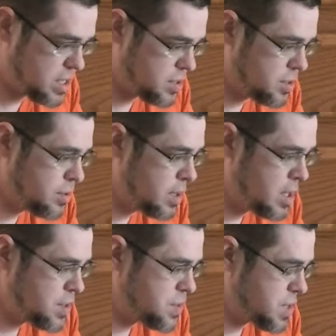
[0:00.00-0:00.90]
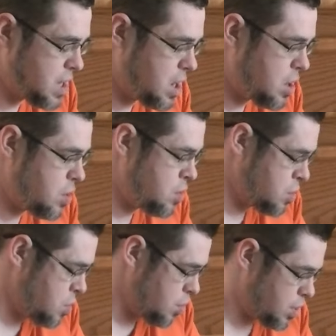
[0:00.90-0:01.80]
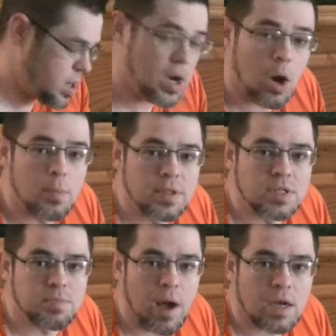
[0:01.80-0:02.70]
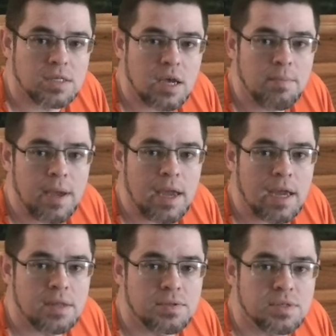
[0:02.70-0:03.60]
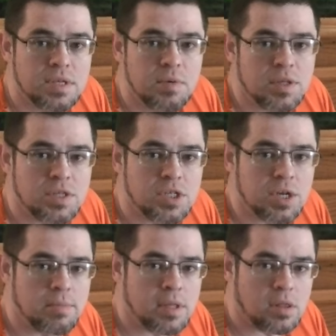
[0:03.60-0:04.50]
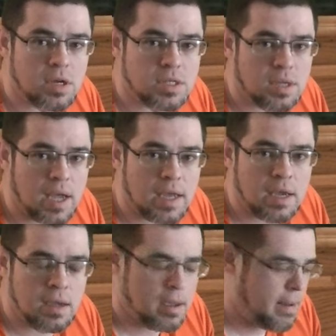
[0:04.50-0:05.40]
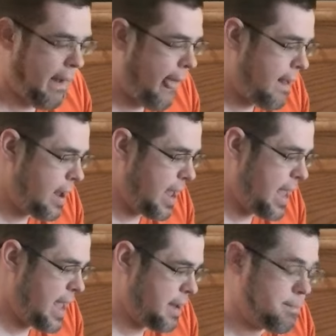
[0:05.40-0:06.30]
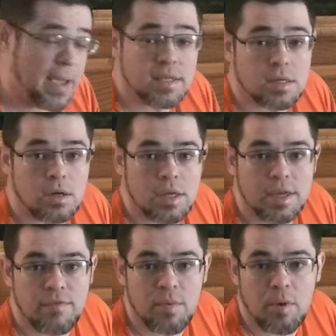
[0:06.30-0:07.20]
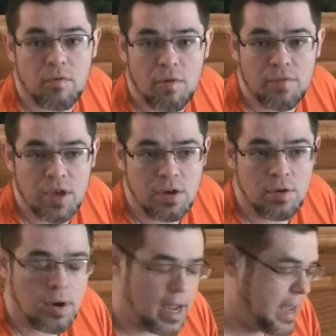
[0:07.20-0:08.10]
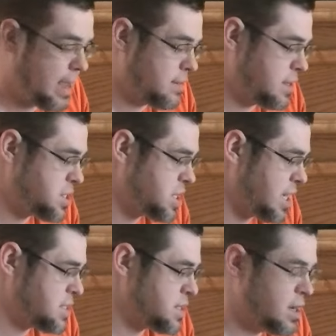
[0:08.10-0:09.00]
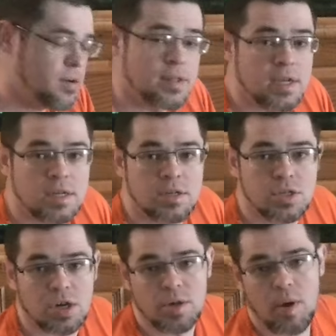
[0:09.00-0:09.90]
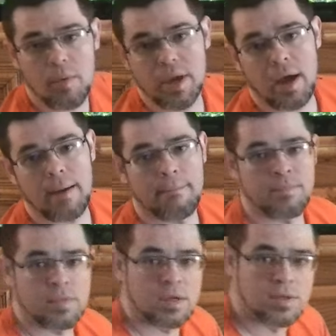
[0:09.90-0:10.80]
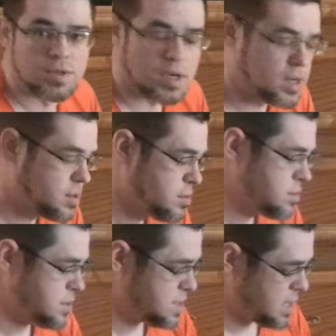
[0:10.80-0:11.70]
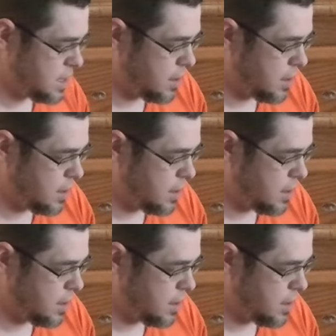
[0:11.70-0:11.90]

to, so we're going to open this box up and see what the shipment looks like and basically give them a review and let you guys know and then show you what we got. So let's get